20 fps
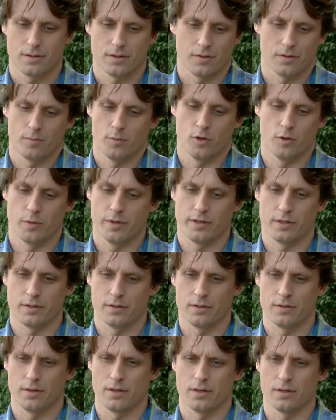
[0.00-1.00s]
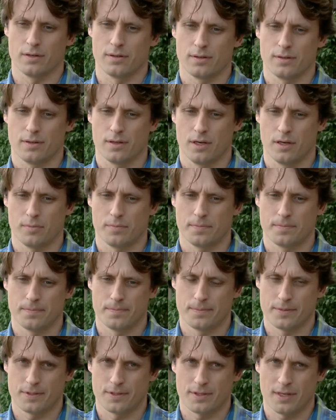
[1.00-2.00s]
So the more we can do to help
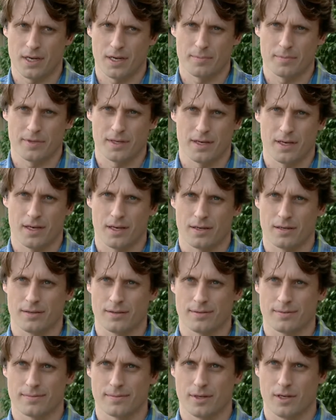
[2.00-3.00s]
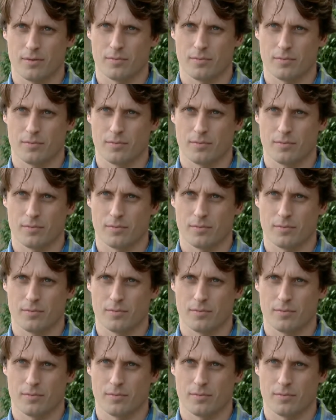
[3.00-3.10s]
stop that and